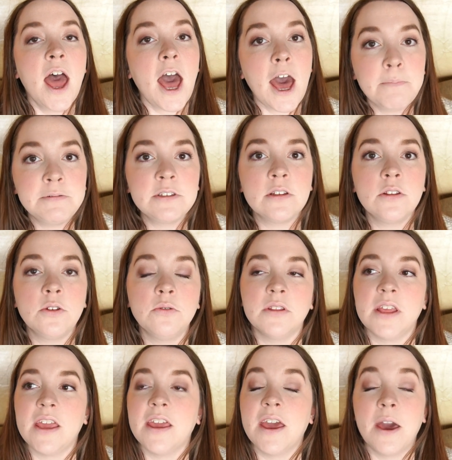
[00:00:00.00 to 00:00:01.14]

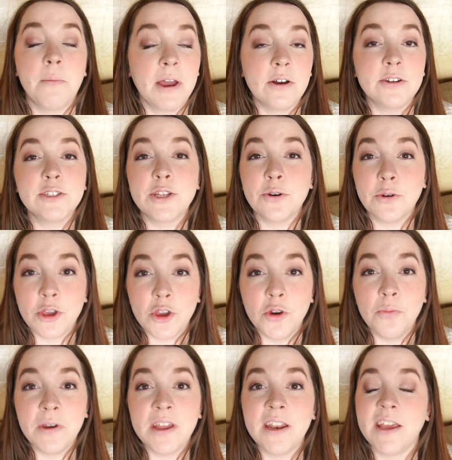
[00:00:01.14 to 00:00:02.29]
Absolutely. Am I also
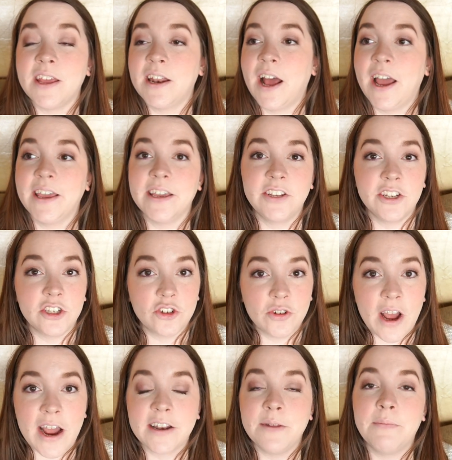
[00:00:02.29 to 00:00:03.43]
human and I get
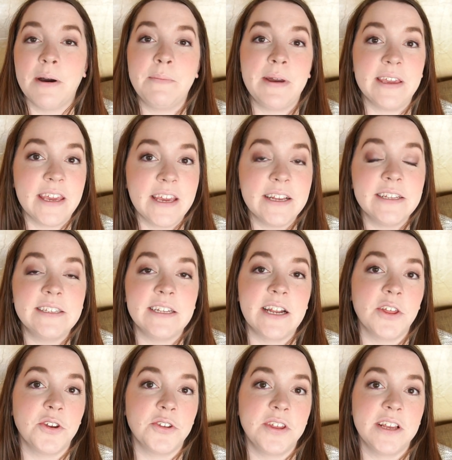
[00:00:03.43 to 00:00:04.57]
distracted by my kids and
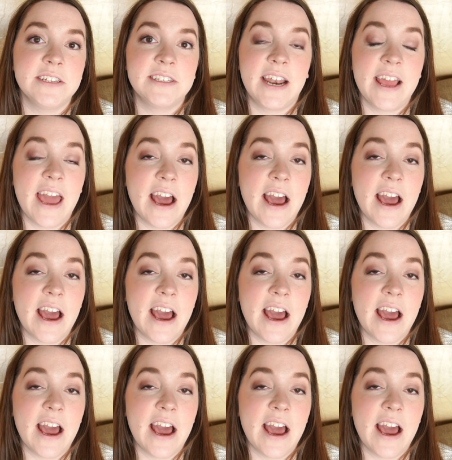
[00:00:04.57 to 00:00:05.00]
other things that I